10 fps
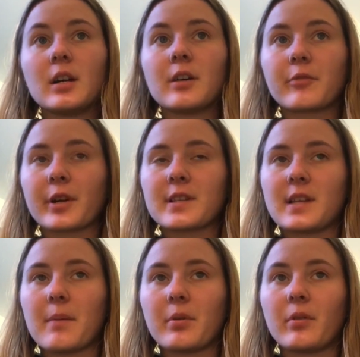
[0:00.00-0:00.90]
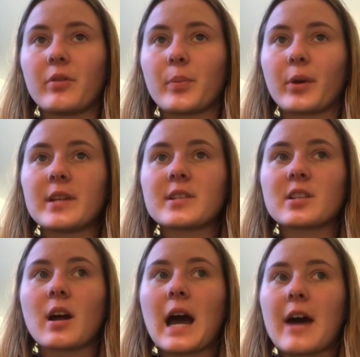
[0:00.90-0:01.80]
For example, the brain does
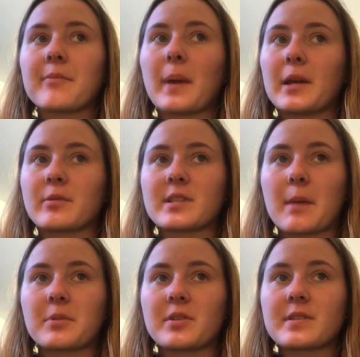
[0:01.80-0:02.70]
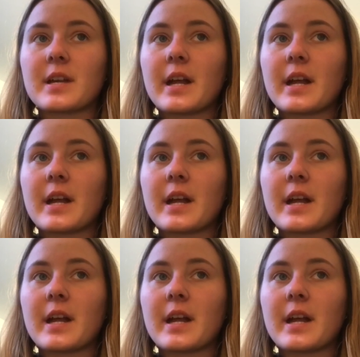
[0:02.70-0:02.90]
not have pain receptors.